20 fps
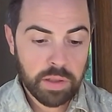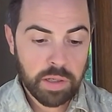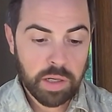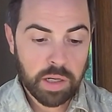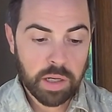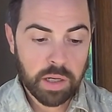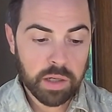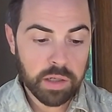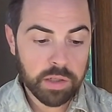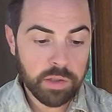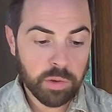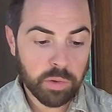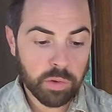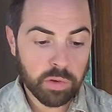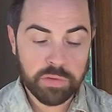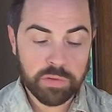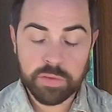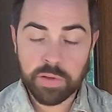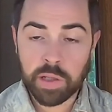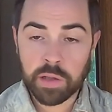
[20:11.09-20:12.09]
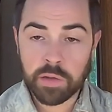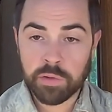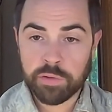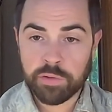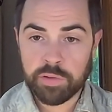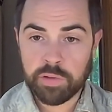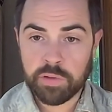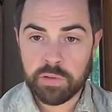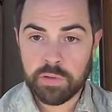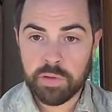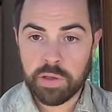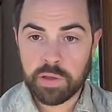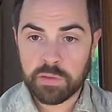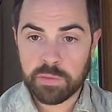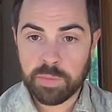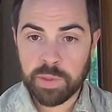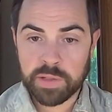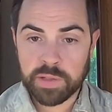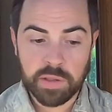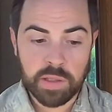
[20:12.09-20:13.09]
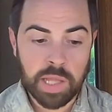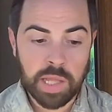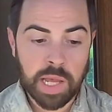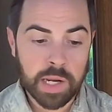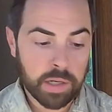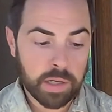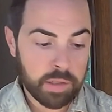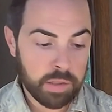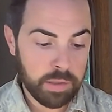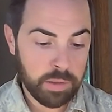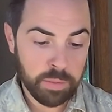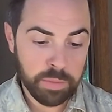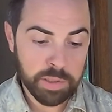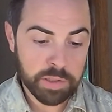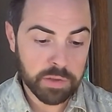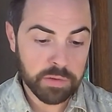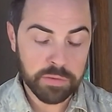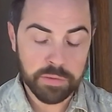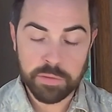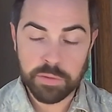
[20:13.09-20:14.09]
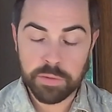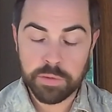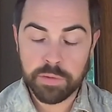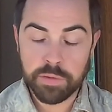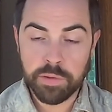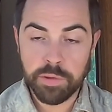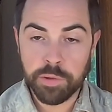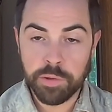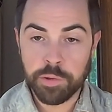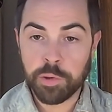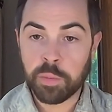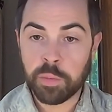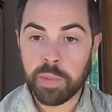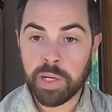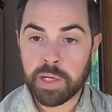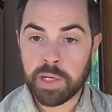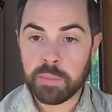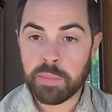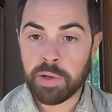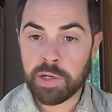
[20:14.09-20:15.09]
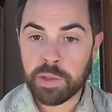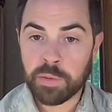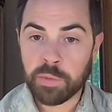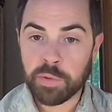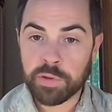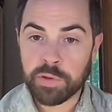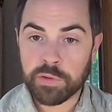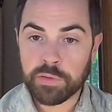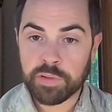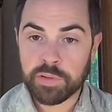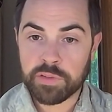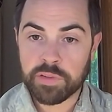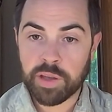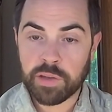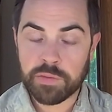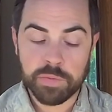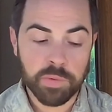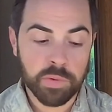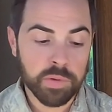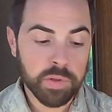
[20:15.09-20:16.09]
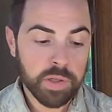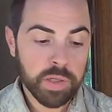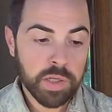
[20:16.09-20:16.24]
your sellers should expect a lot out of you because you're making money when they're successful.